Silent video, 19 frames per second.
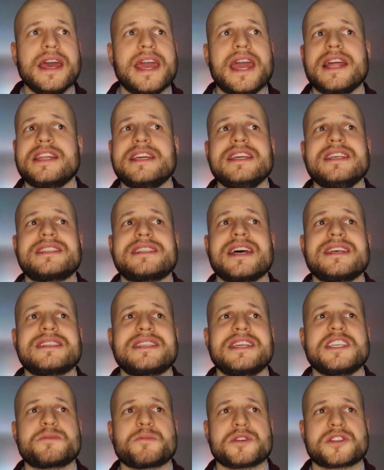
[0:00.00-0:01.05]
And he says
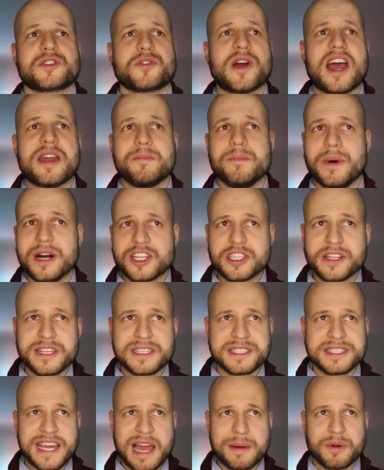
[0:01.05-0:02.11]
he's prescribed much
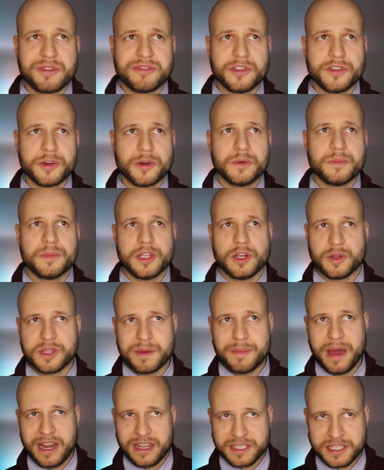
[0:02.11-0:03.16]
less Tamiflu, you know,
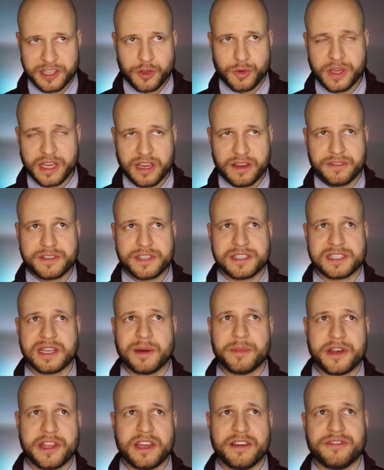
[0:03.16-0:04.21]
the medicine you give to
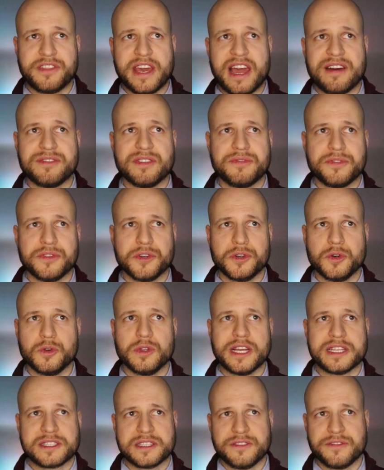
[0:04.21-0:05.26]
somebody if they have the flu
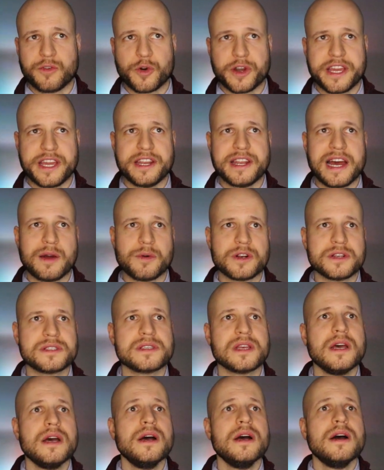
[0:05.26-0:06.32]
less than 48
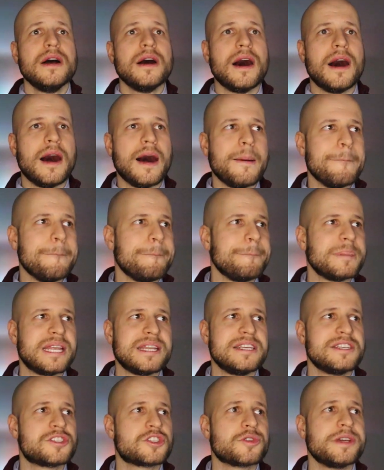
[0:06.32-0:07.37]
hours. Um,
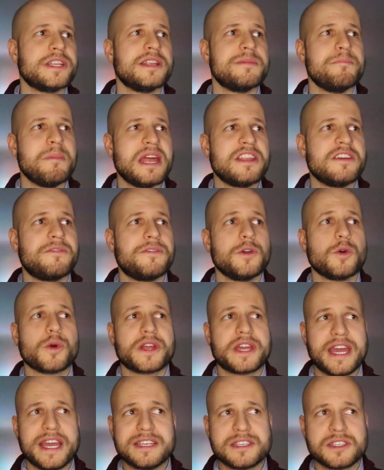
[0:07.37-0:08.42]
and he's treated many
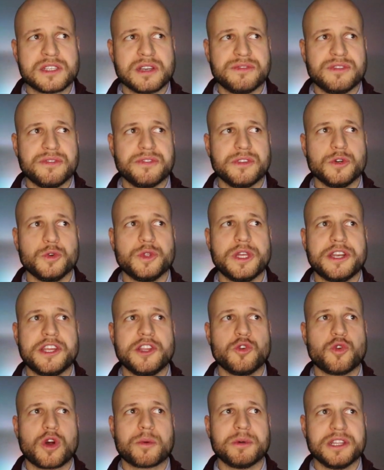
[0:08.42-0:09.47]
fewer cases of the flu than
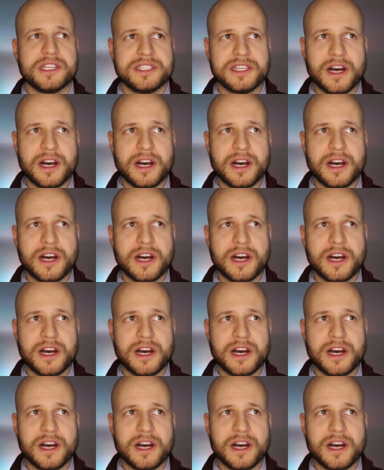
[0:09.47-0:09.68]
he normally